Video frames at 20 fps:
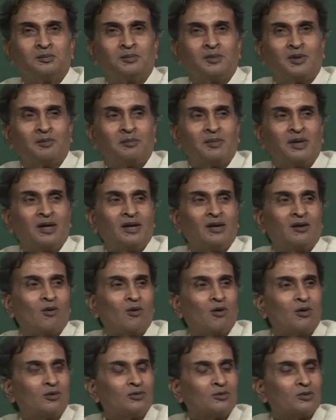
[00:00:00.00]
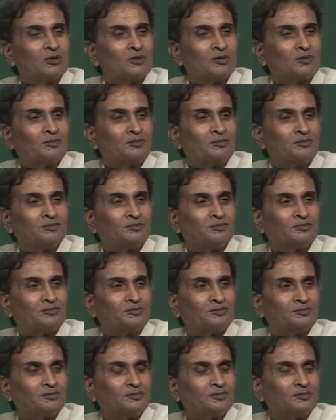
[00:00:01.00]
but may also
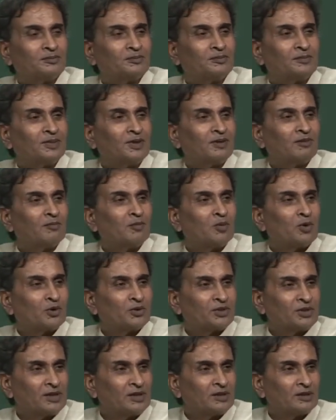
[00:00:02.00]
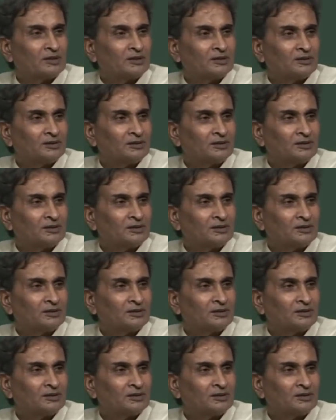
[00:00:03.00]
give more shear.